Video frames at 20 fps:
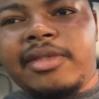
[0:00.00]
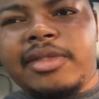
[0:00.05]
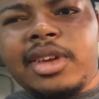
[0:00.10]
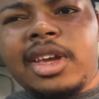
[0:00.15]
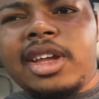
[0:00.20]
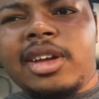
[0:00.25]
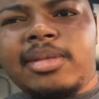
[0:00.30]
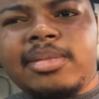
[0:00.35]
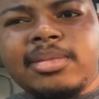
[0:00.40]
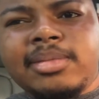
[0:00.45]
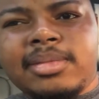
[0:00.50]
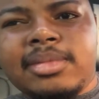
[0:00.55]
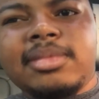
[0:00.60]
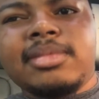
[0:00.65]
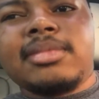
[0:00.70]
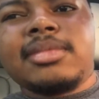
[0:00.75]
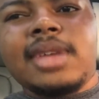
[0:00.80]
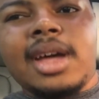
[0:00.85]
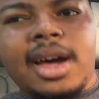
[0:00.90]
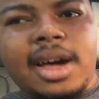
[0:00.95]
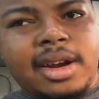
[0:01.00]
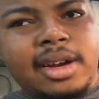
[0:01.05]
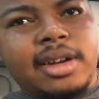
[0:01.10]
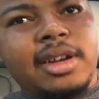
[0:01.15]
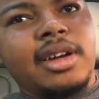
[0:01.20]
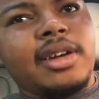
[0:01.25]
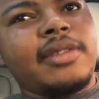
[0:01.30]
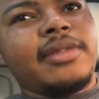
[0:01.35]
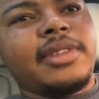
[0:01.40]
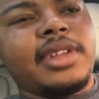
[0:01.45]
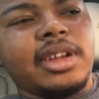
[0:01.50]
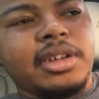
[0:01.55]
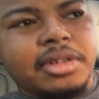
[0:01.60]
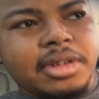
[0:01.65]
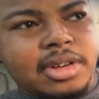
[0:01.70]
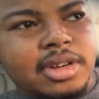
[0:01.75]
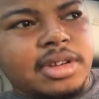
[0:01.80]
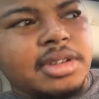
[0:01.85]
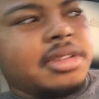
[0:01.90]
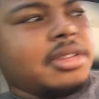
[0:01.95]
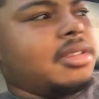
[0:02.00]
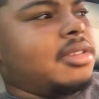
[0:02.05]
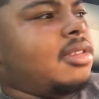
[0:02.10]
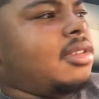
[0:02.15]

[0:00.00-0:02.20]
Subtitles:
If you get them hot enough, they'll hook.